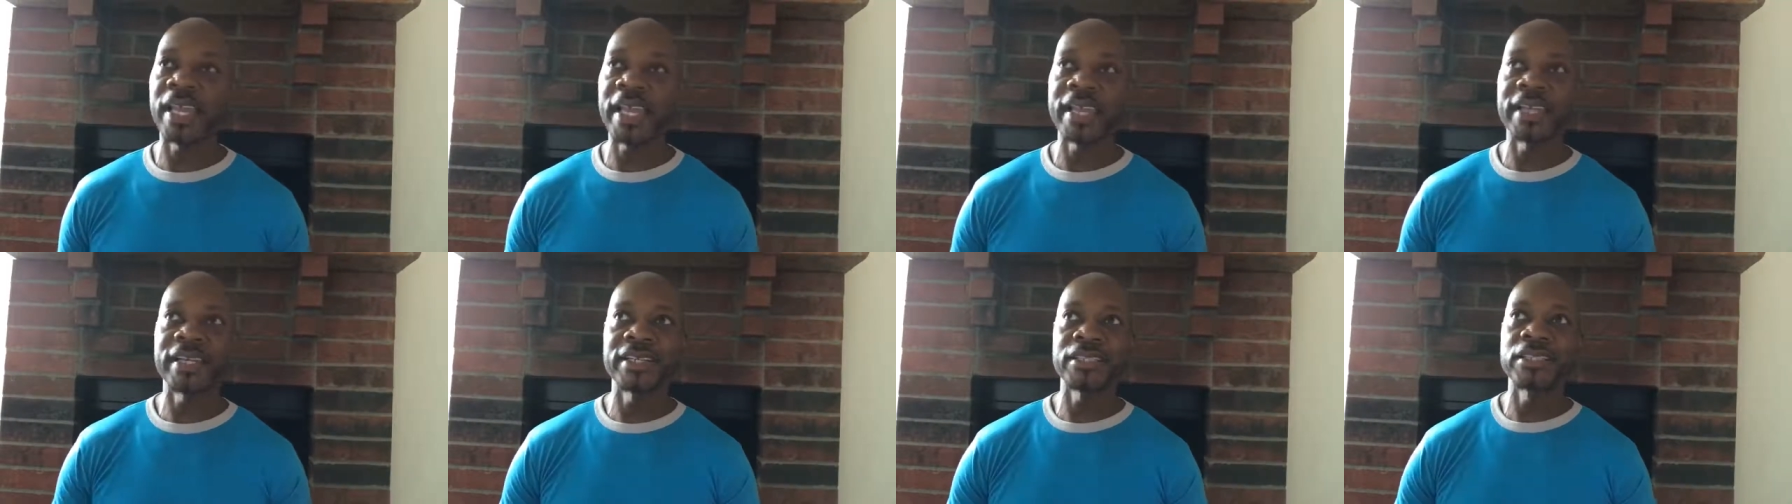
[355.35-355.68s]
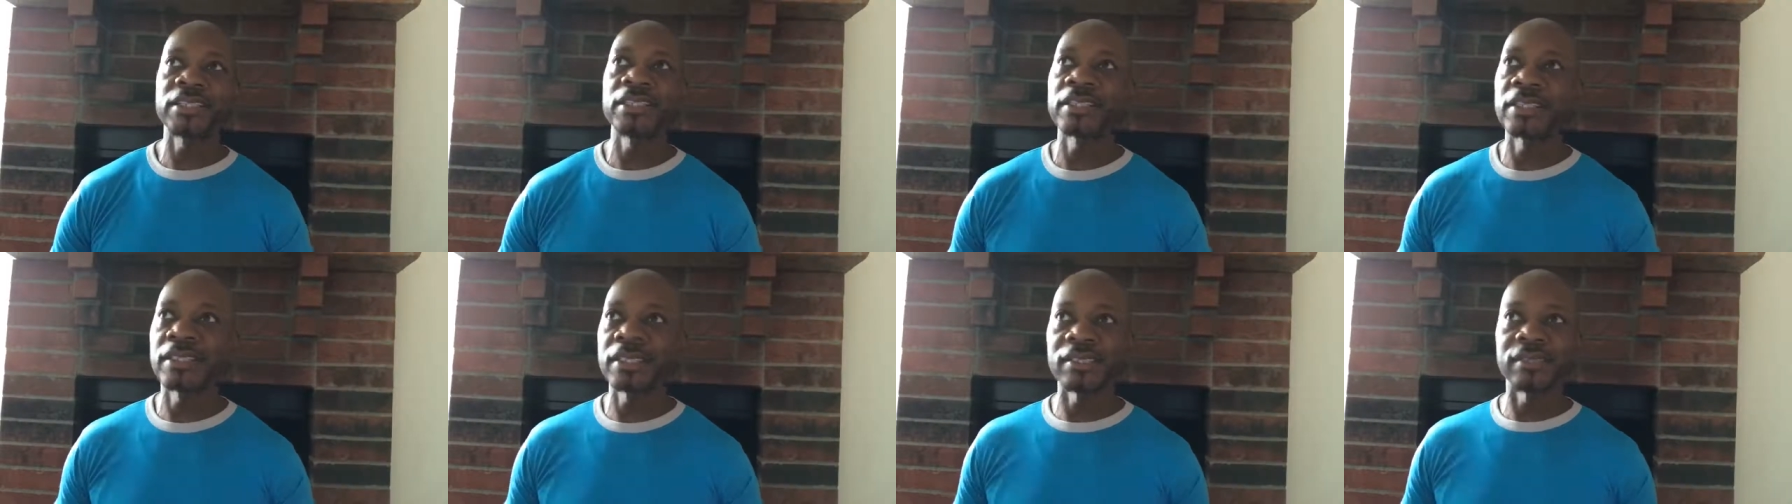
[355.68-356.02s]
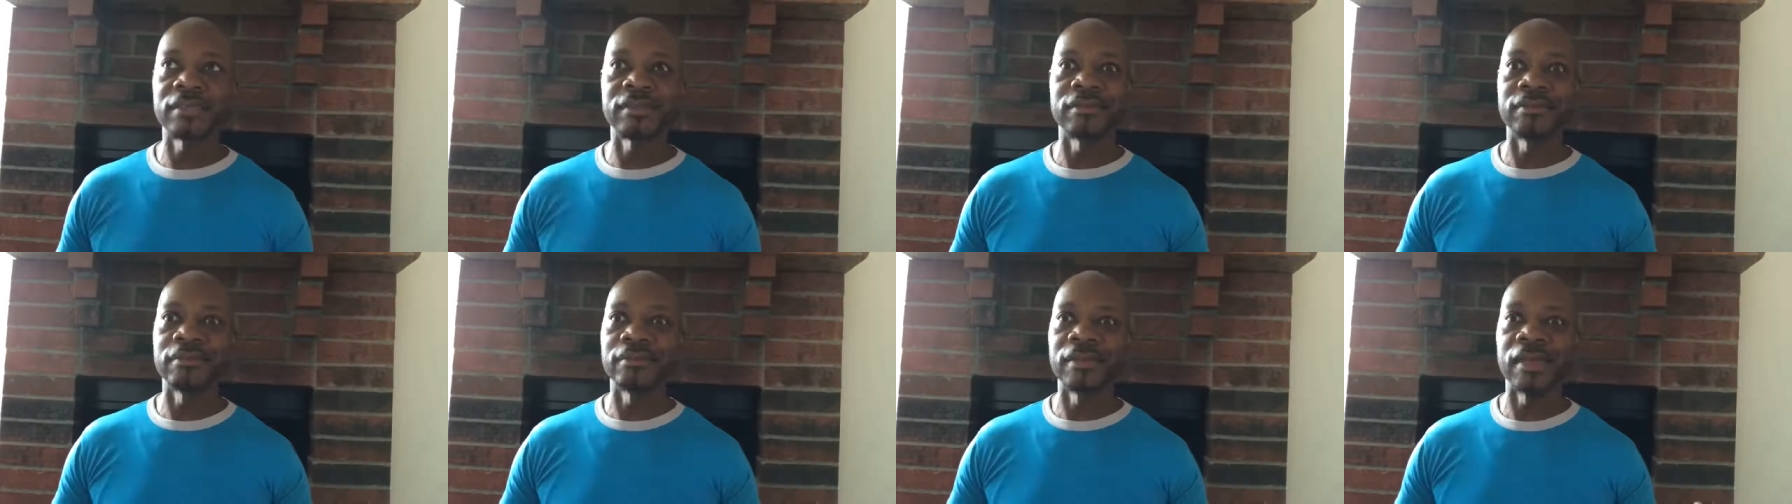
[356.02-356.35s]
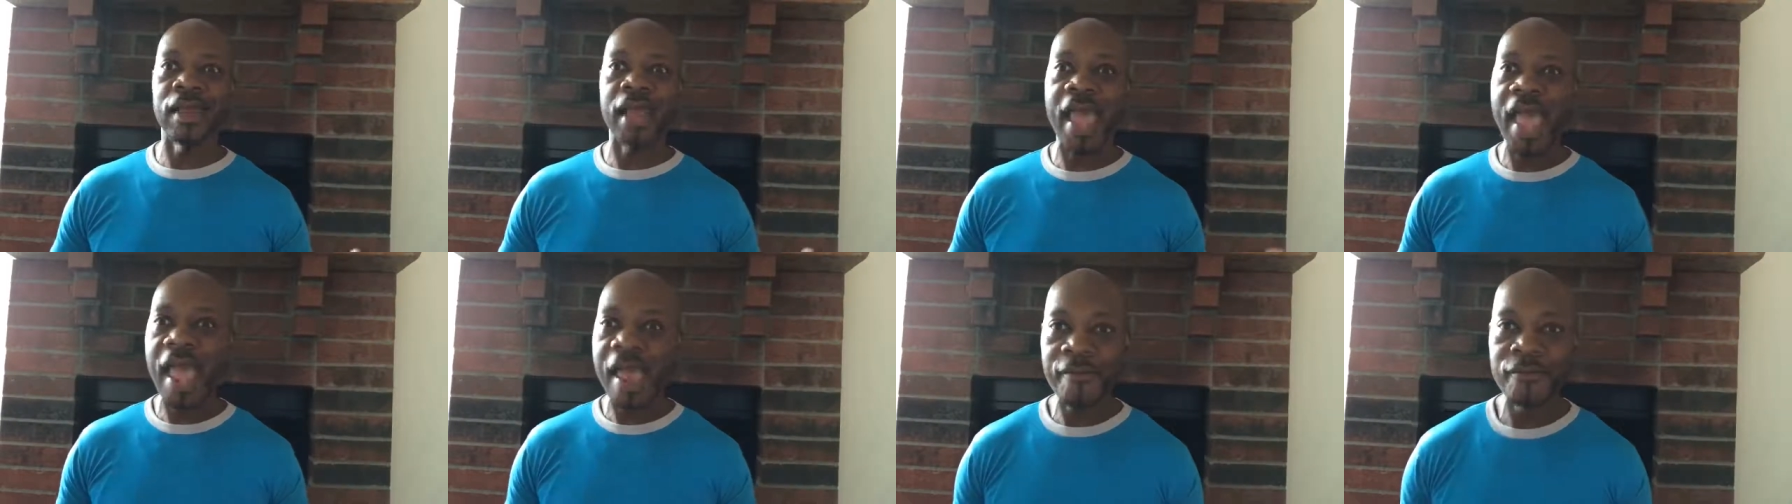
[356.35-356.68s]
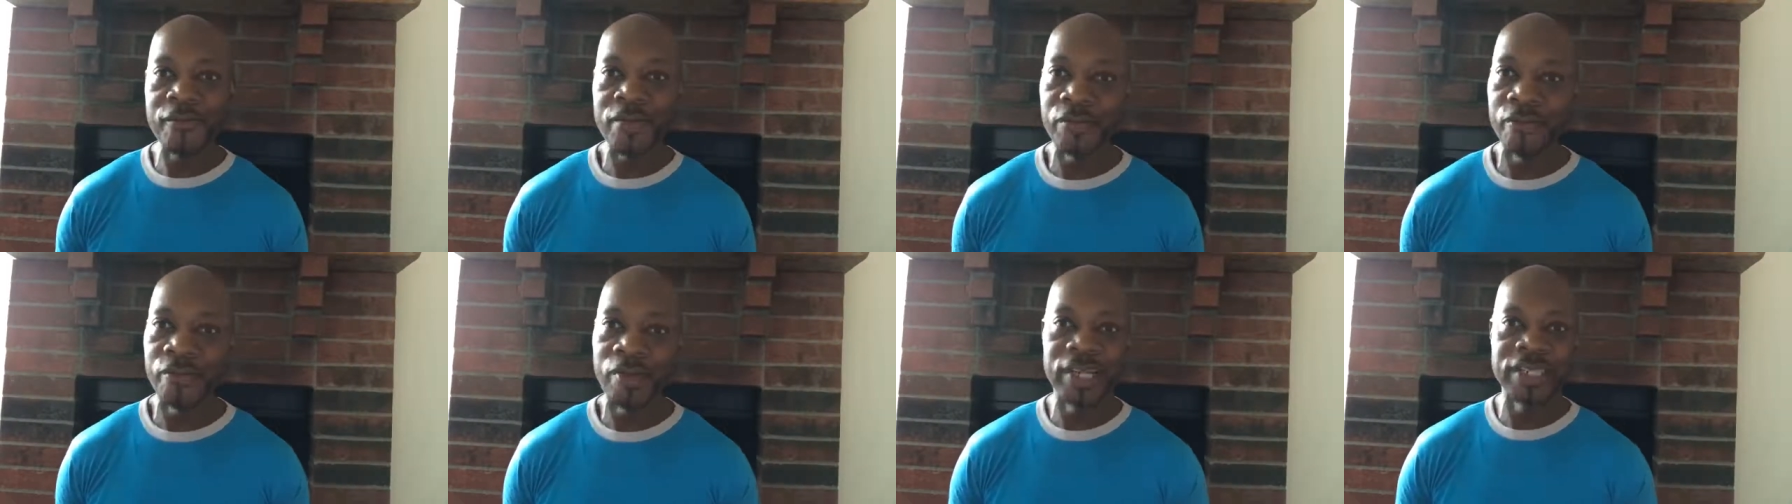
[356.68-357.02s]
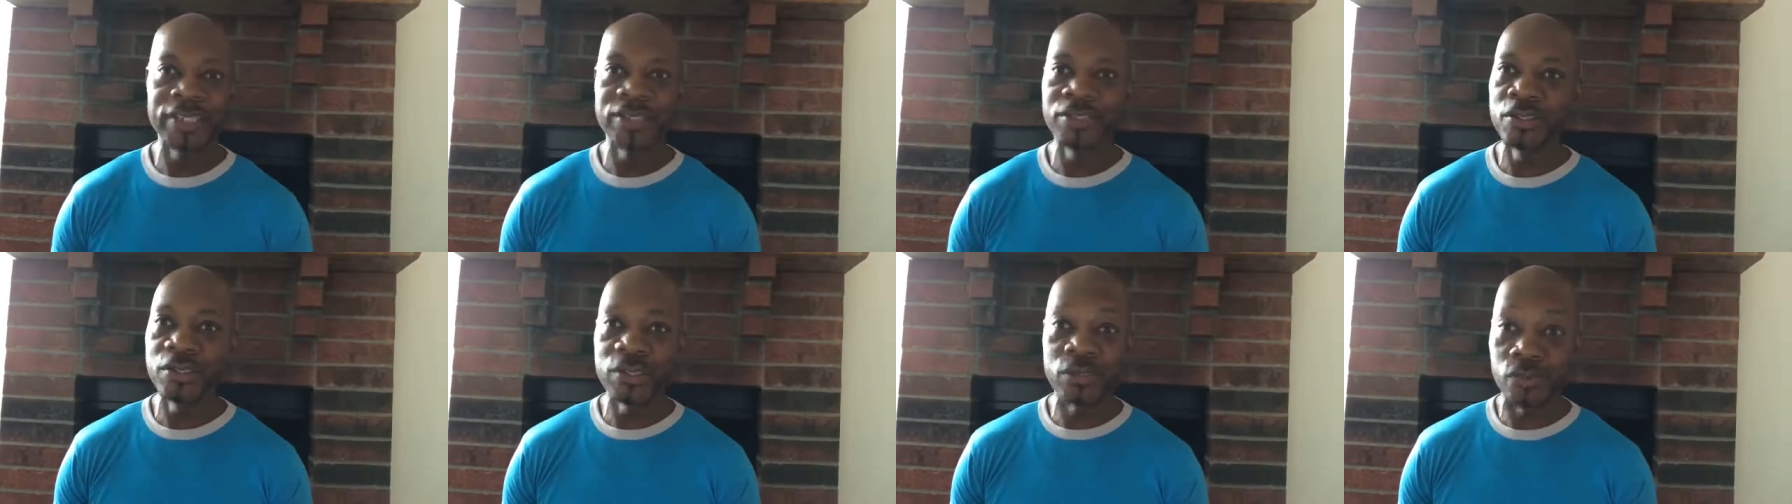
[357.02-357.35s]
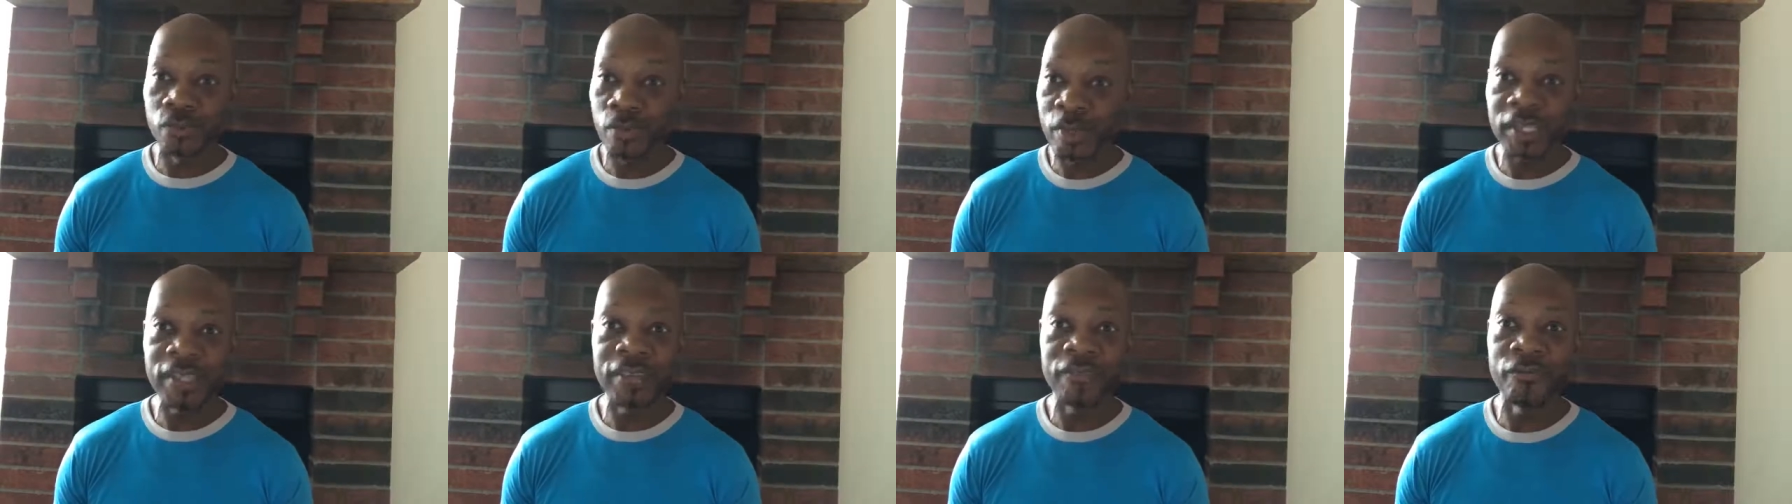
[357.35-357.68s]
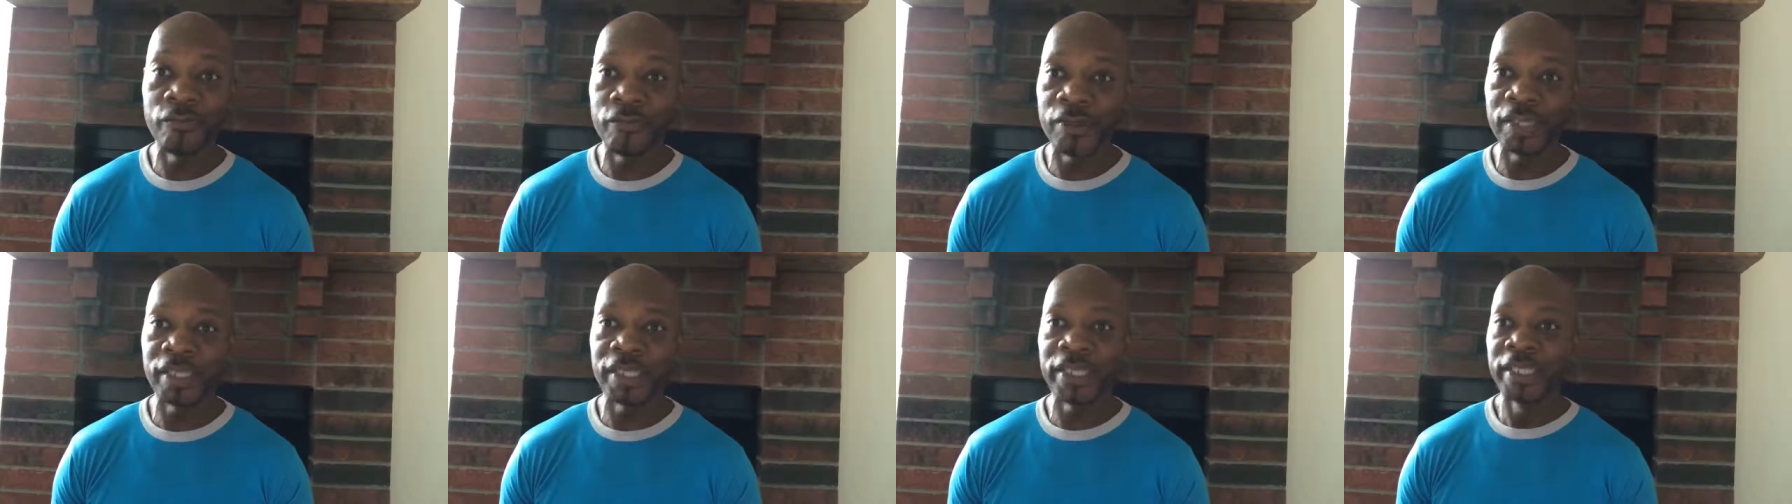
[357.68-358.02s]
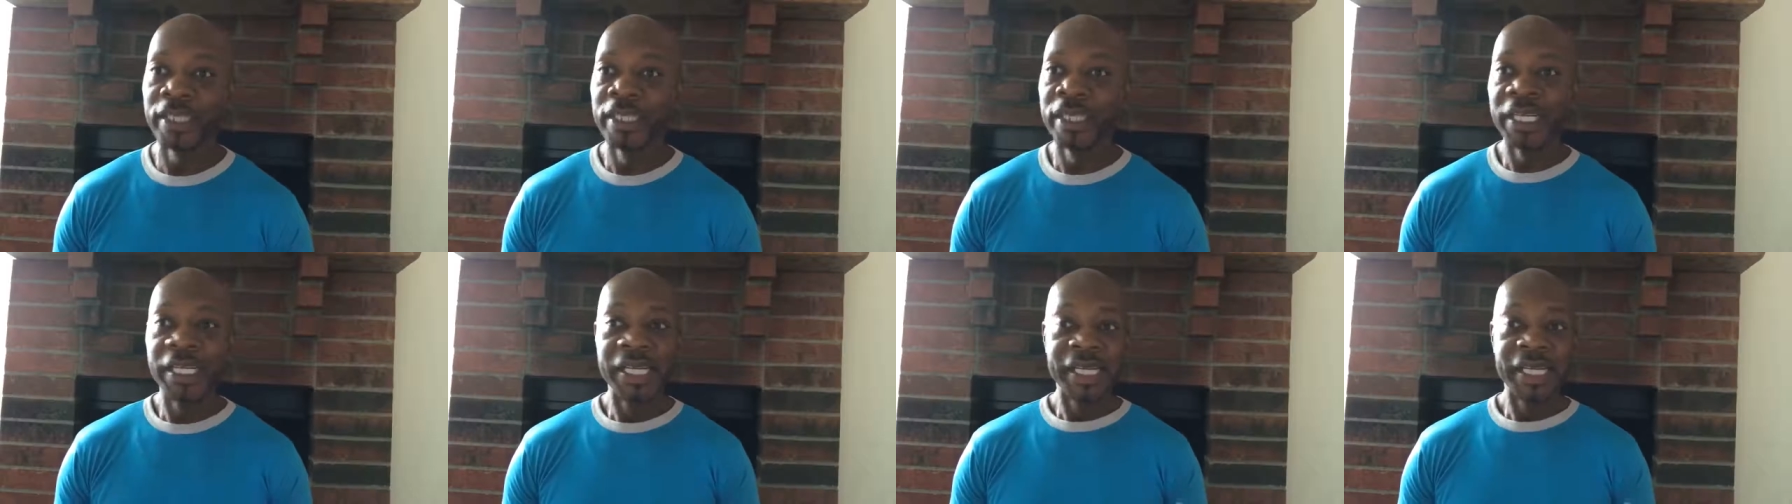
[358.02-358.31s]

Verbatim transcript: the energy's everywhere. You just really feel it.